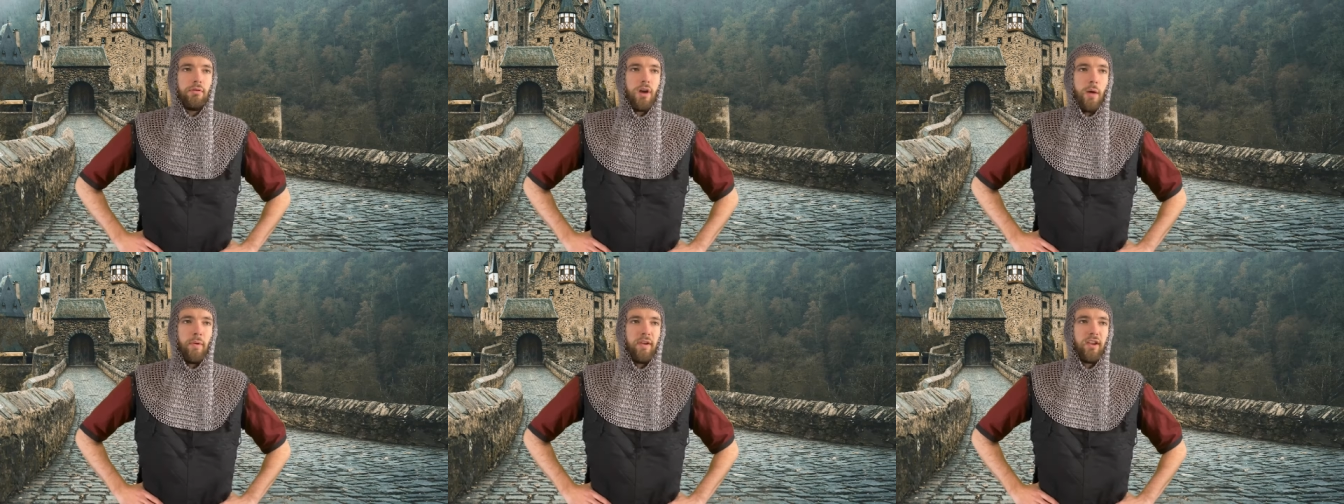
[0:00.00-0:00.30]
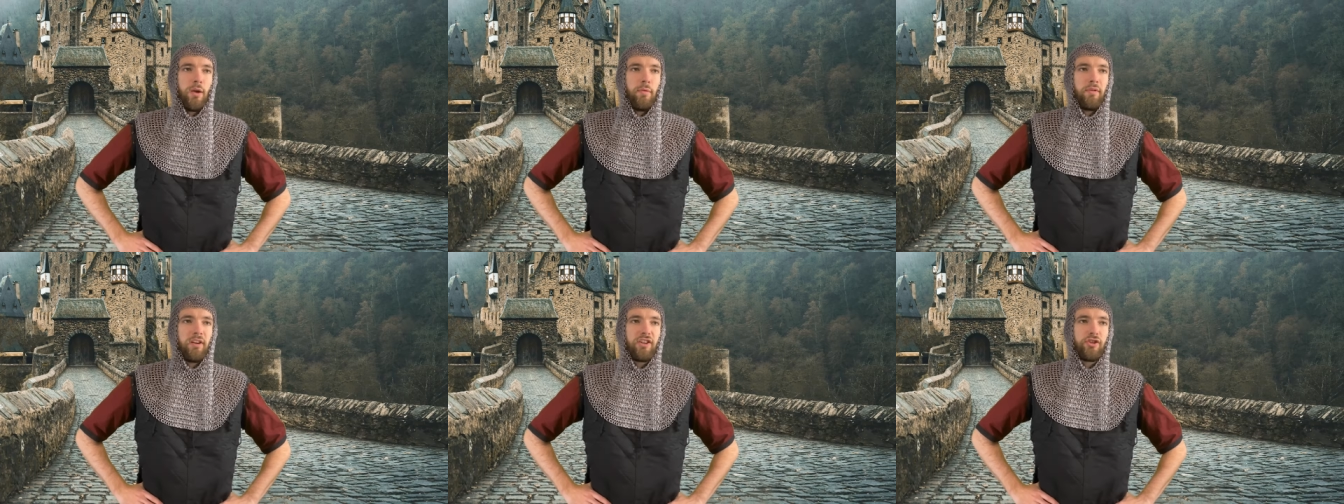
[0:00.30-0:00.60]
Are we
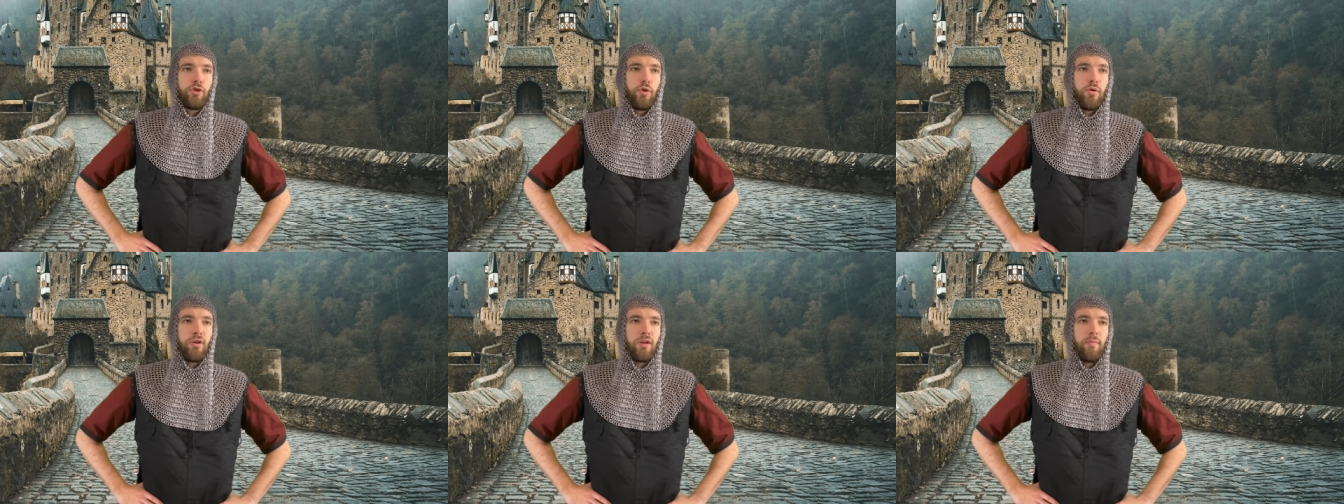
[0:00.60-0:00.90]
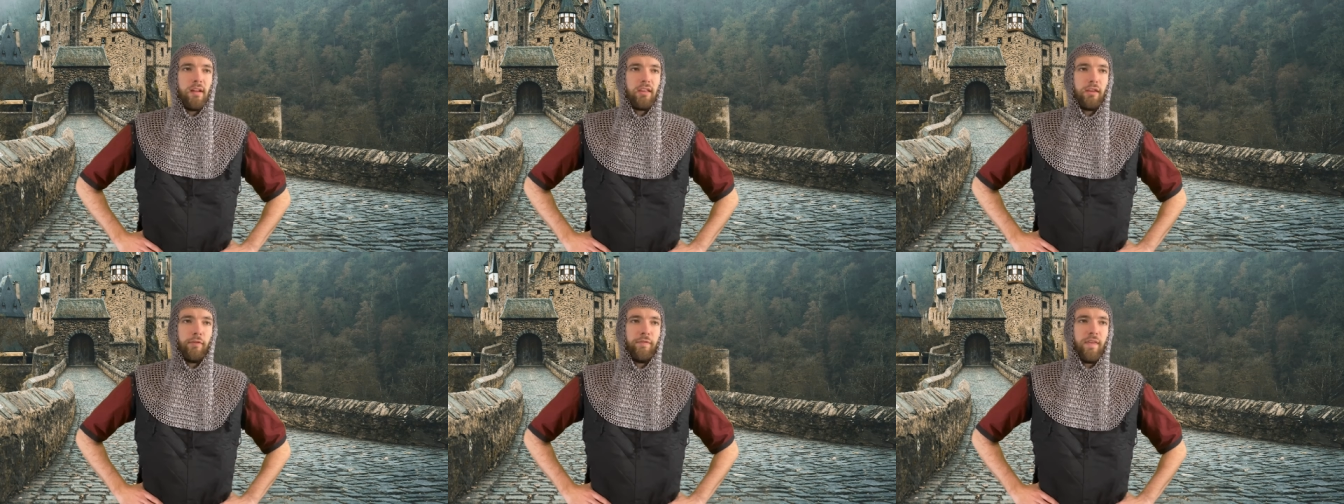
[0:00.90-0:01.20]
going to talk
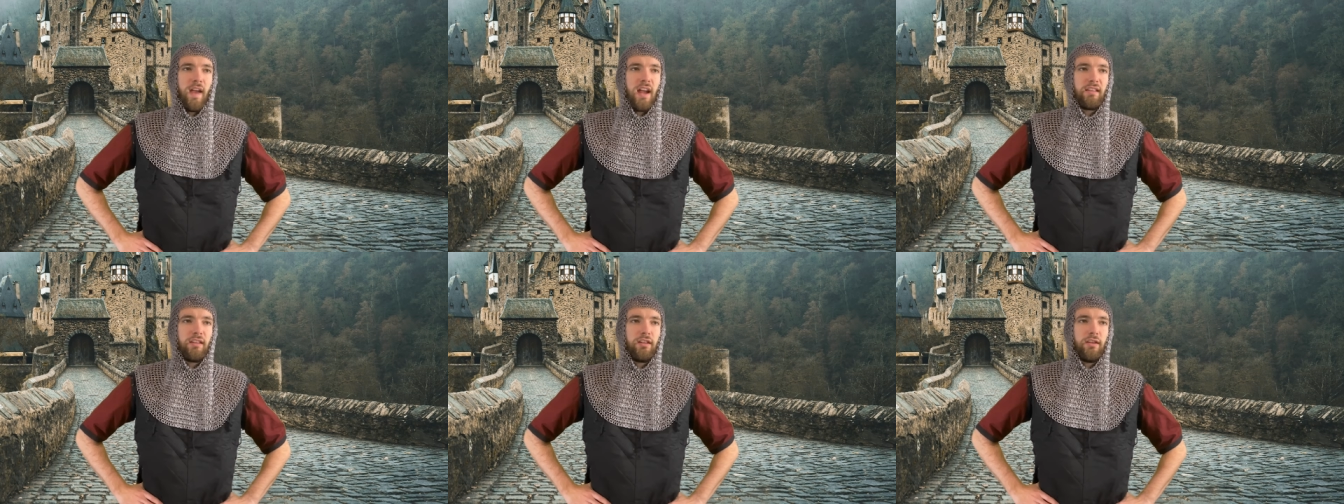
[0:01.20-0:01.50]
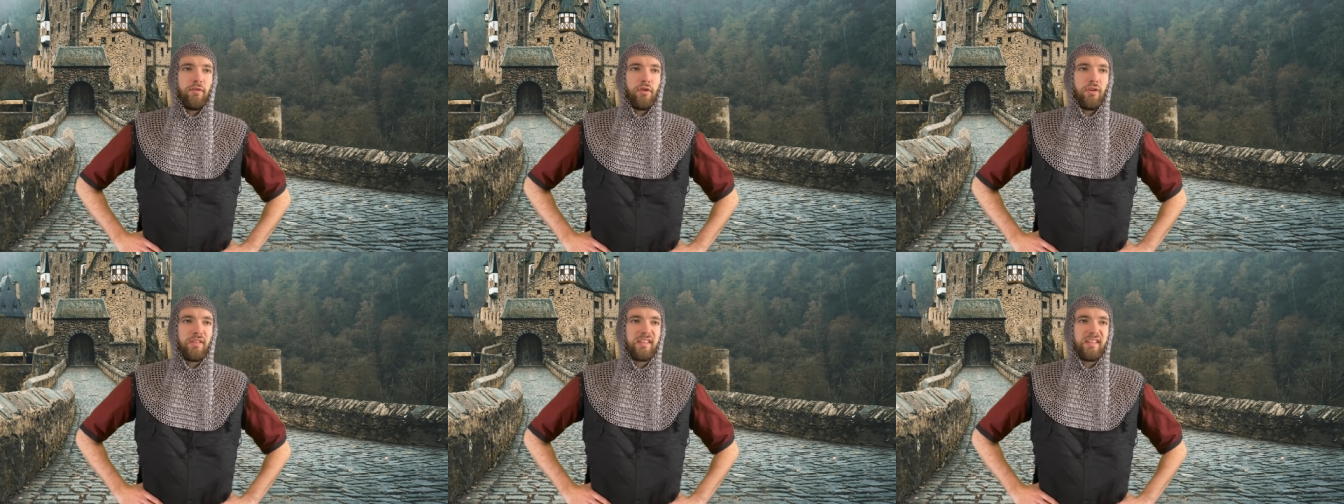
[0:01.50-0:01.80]
about the fact that
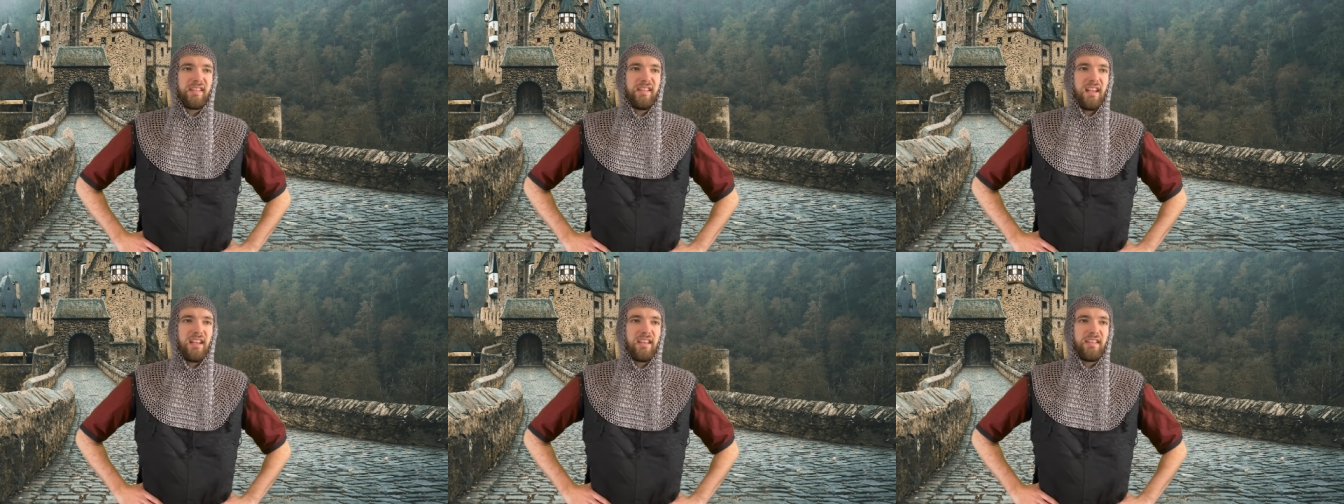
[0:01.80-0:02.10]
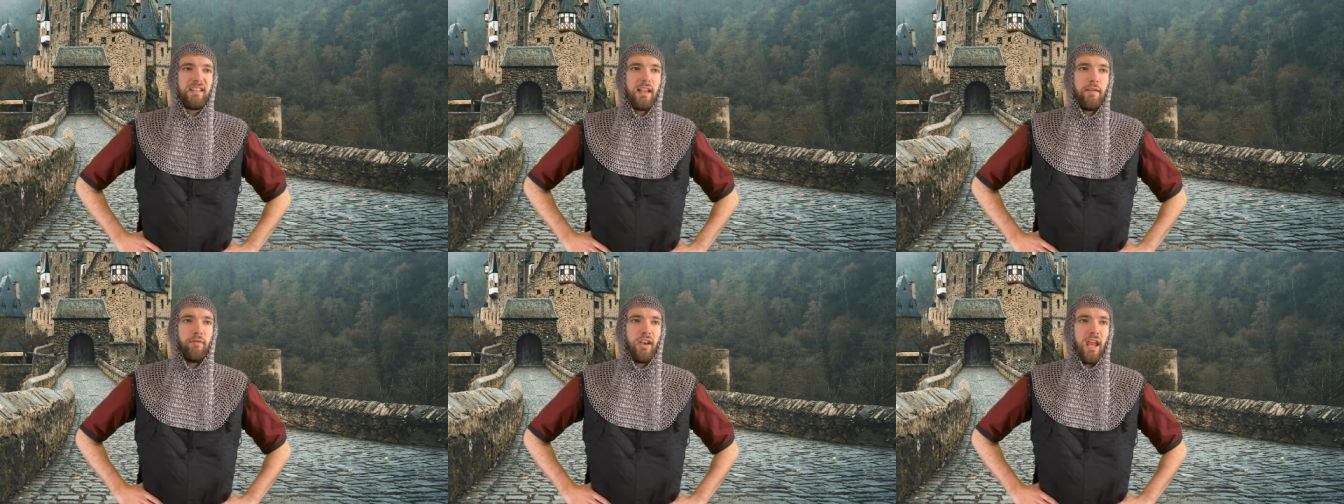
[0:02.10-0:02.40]
you've got six
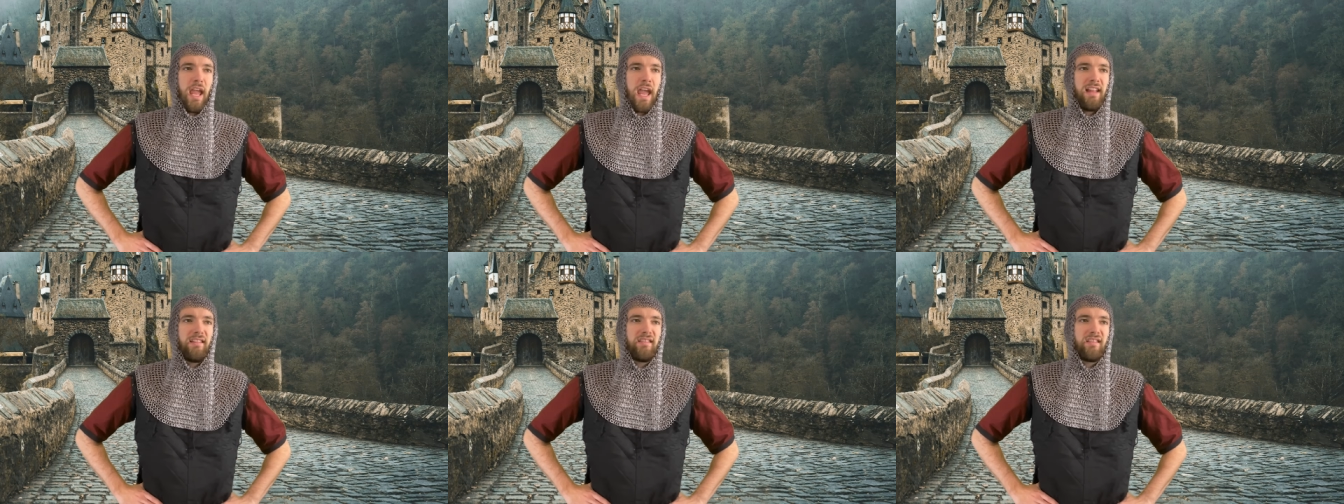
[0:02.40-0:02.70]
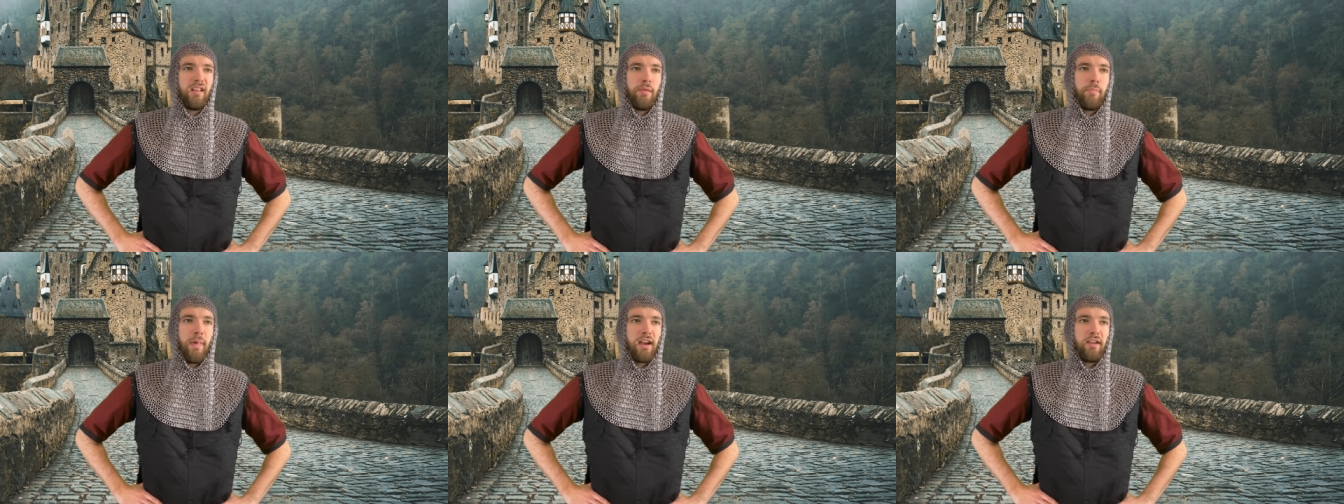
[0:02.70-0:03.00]
severed heads
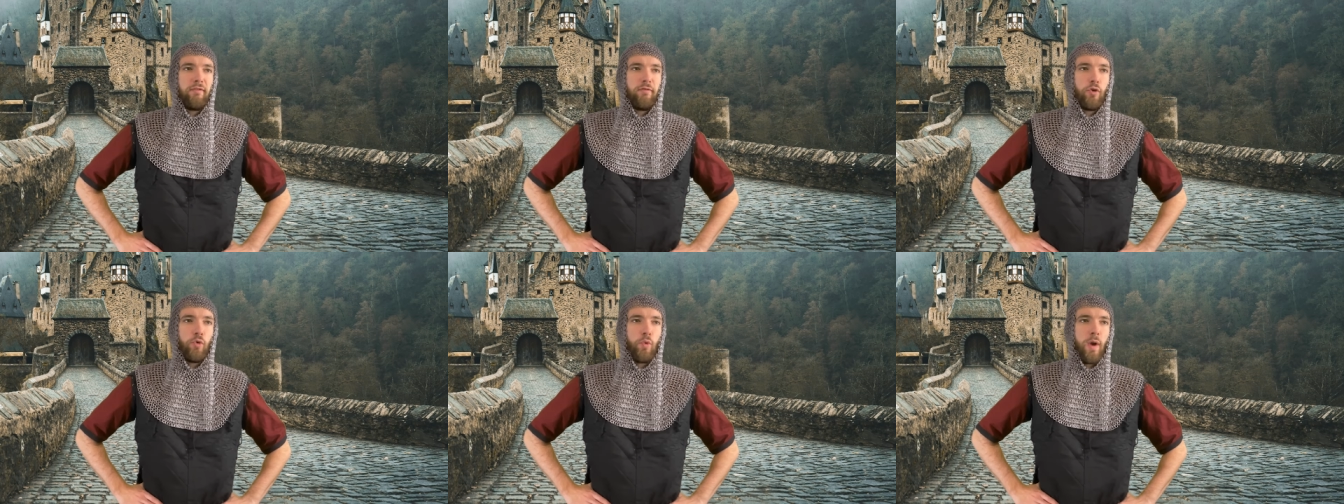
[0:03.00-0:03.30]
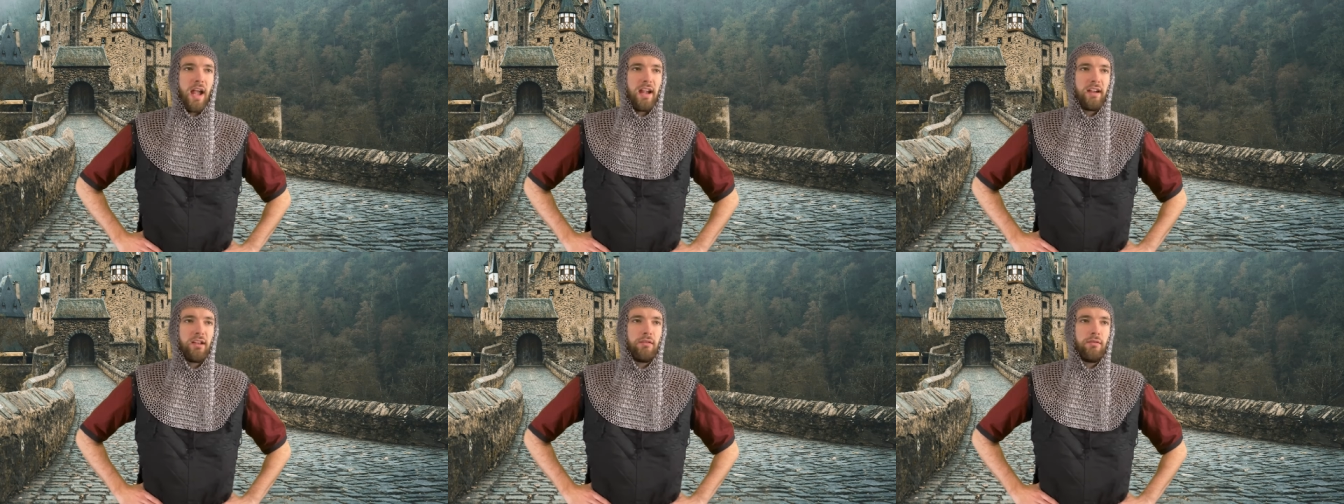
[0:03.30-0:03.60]
in the back of your
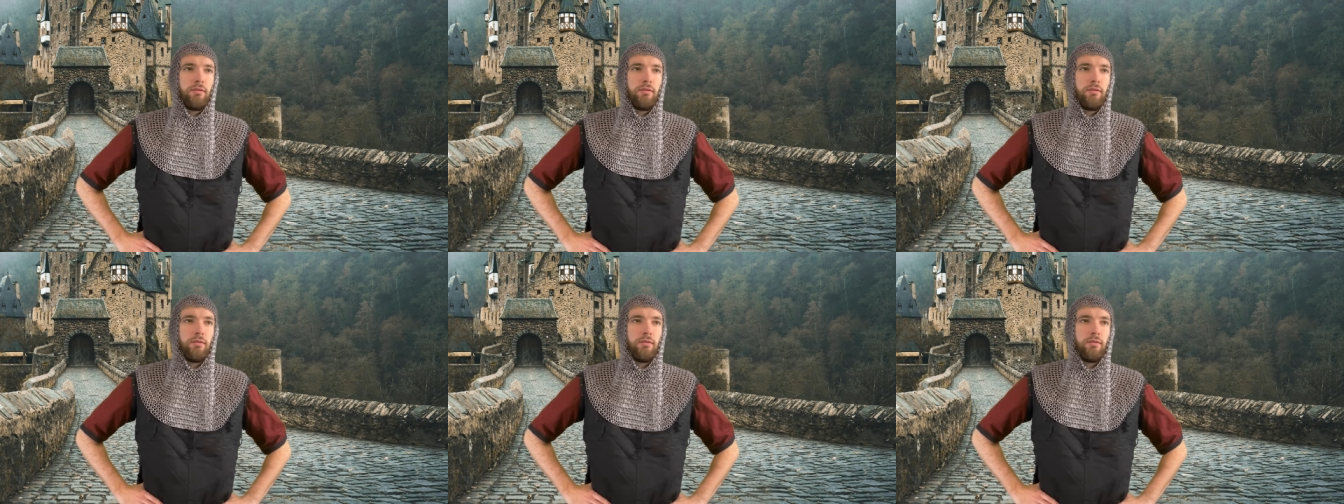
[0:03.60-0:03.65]
wagon?